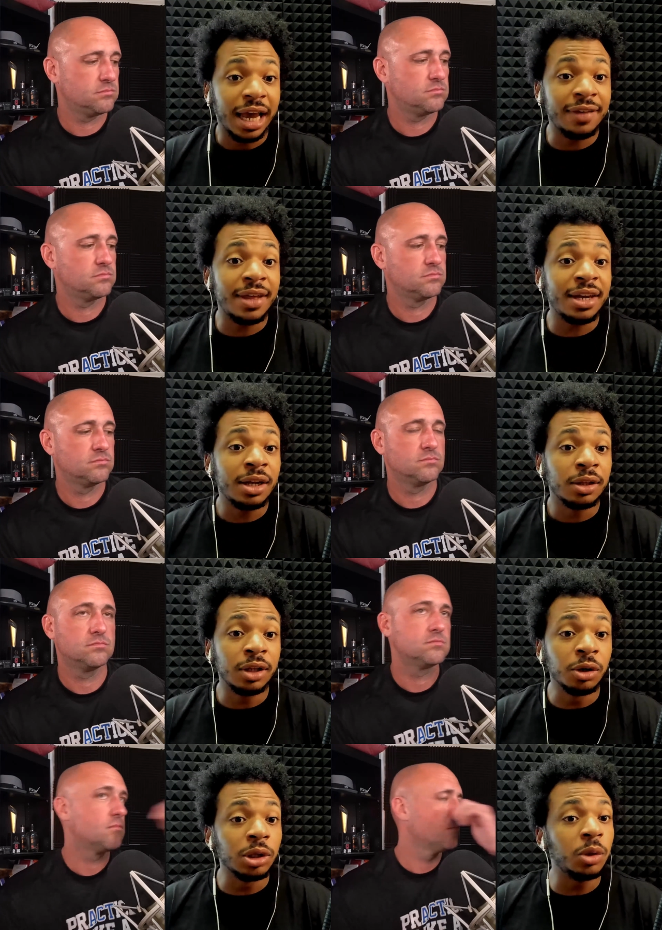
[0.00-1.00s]
Speaker 1: and then
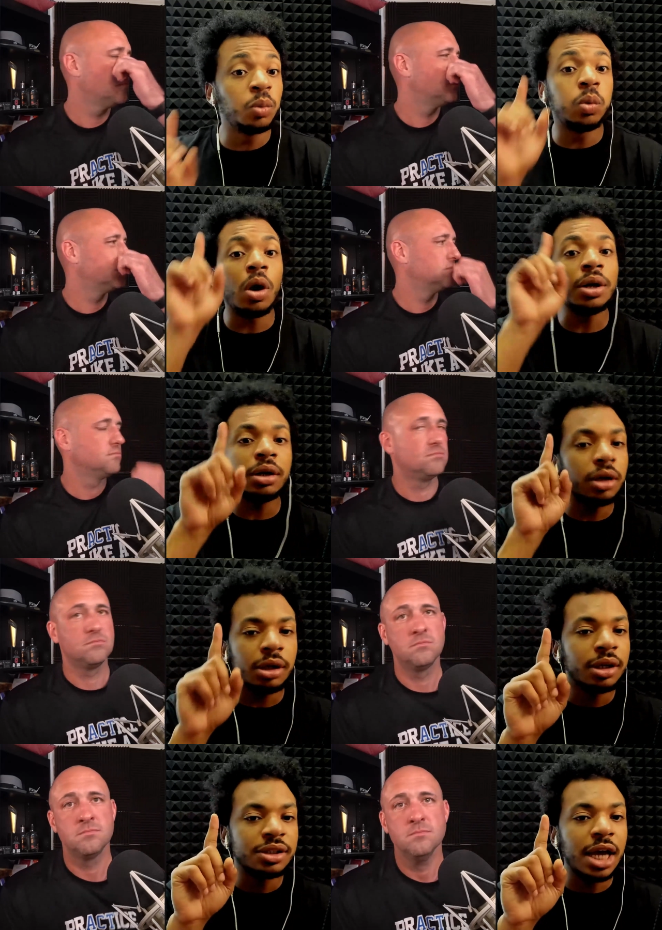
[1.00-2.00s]
literally one
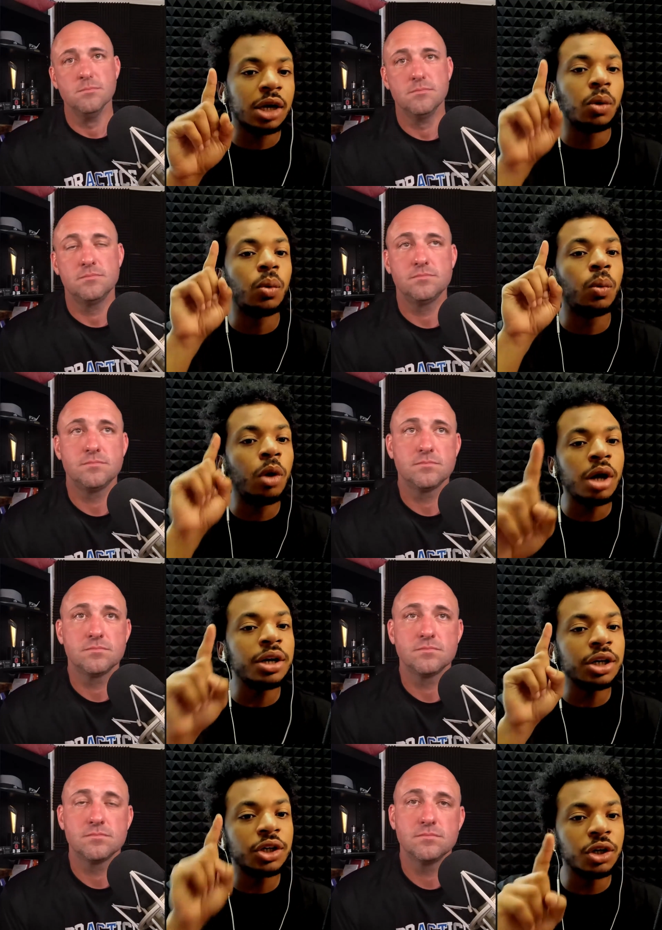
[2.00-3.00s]

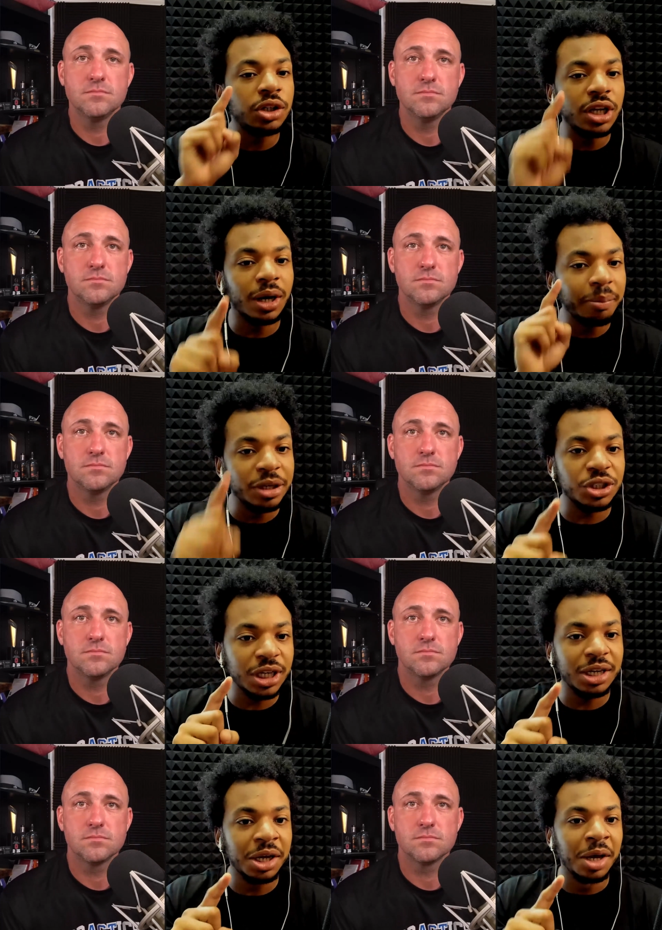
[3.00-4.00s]
good year at
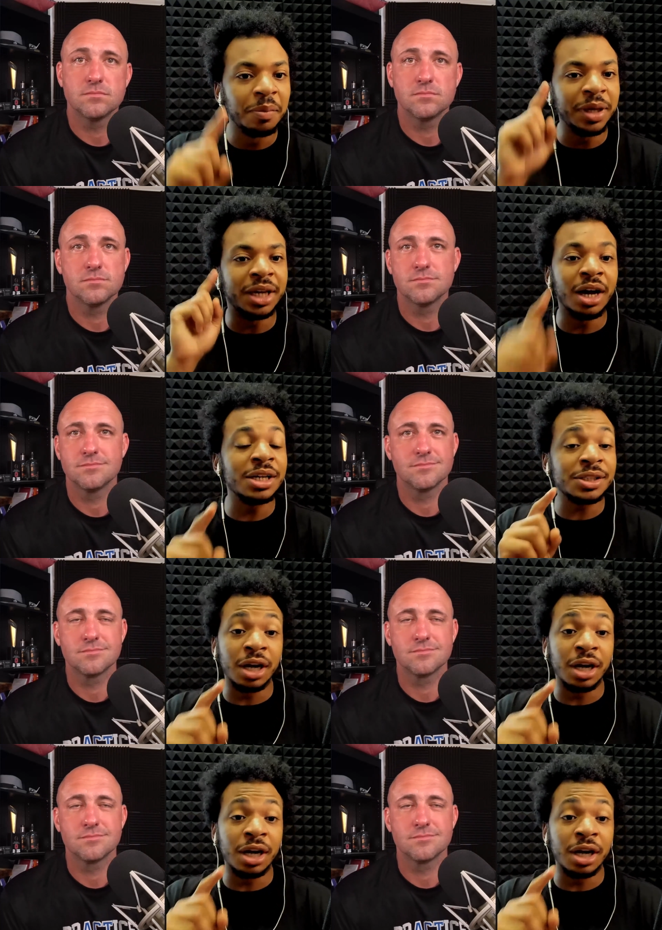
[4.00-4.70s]
Michigan because